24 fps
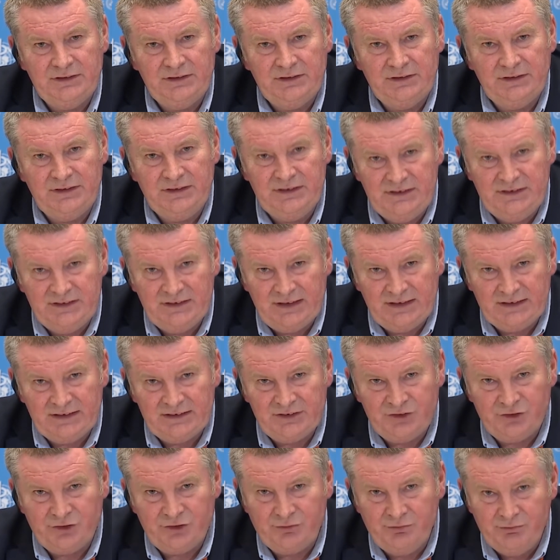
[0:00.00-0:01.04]
India
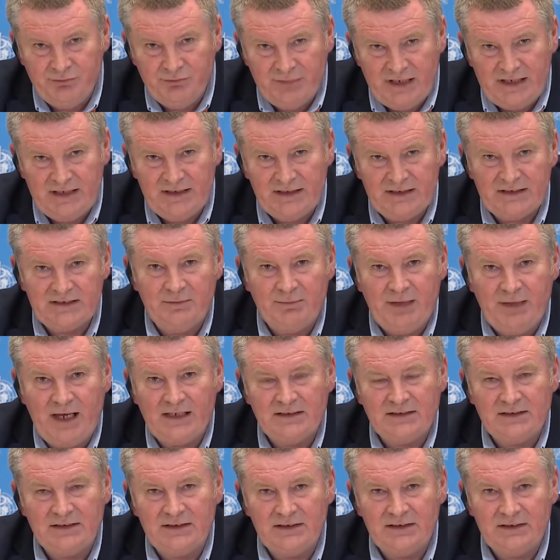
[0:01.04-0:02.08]
has tremendous
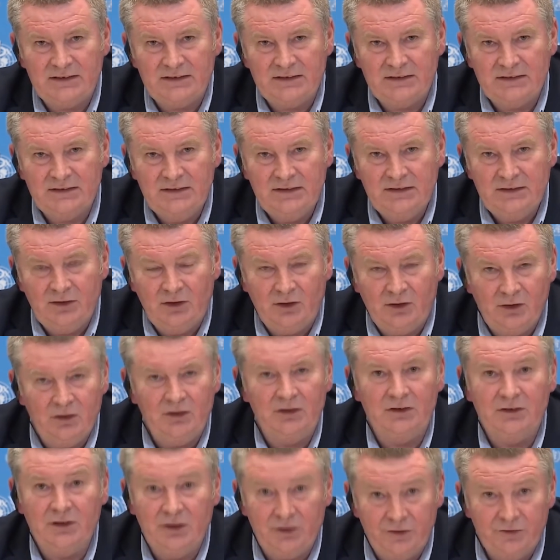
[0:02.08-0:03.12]
capacities.
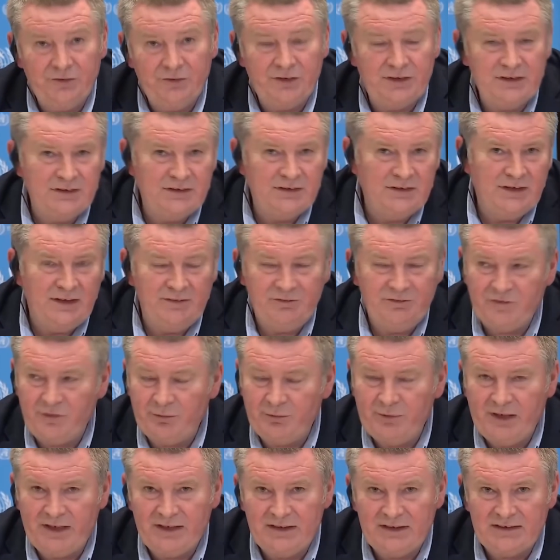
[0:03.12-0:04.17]
All countries have
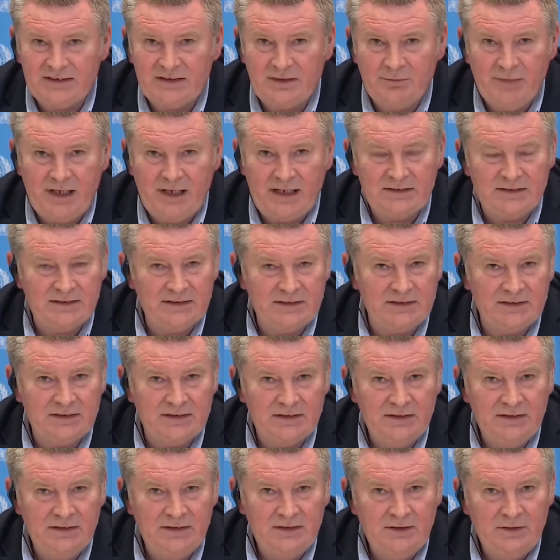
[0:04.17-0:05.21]
tremendous capacities.
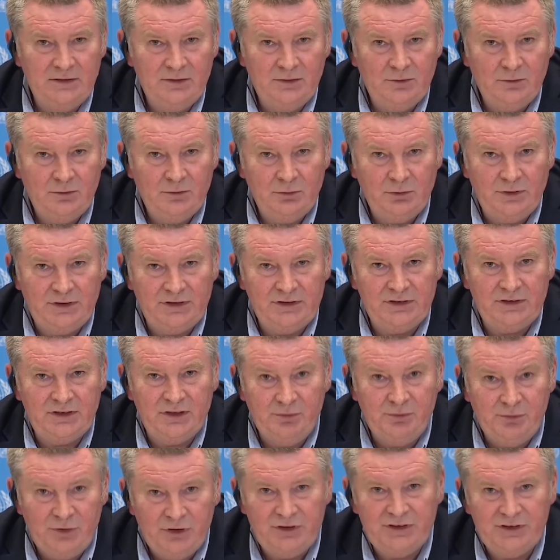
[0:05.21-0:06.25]
When
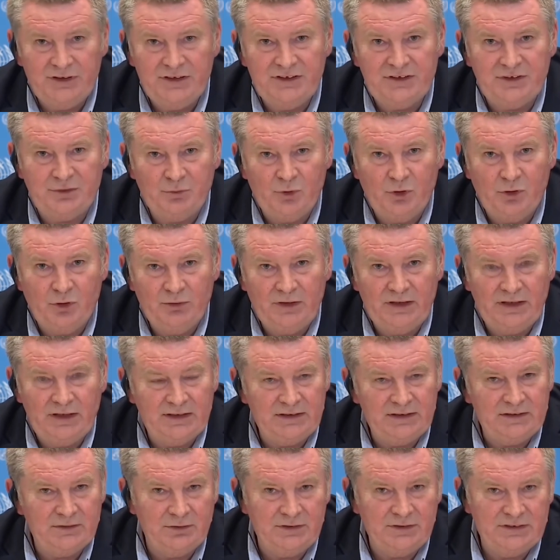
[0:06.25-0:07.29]
communities are
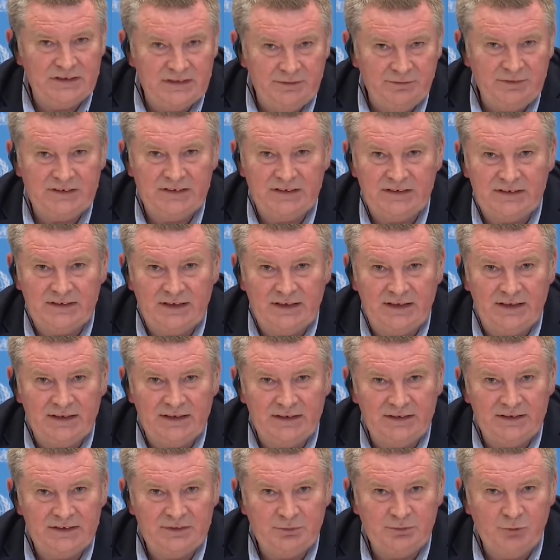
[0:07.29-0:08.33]
mobilized, when civil
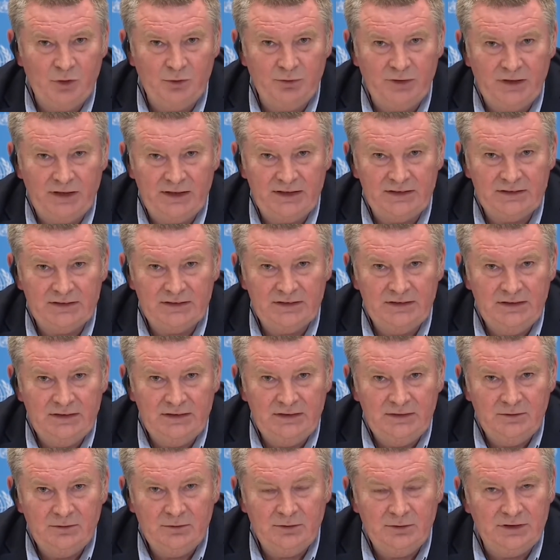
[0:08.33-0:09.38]
society is mobilized,
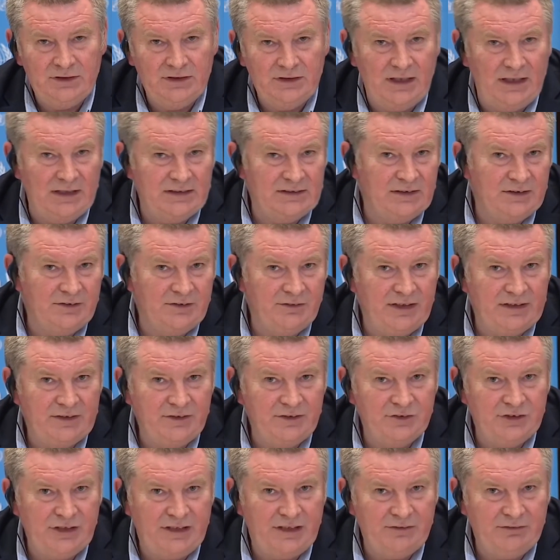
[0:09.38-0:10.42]
when, as the
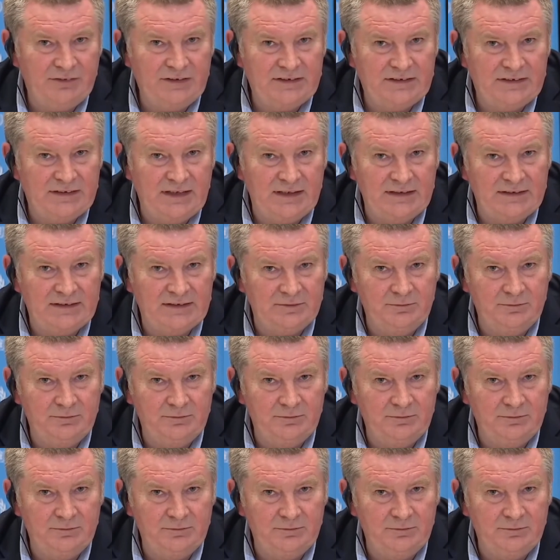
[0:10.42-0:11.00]
Director General says,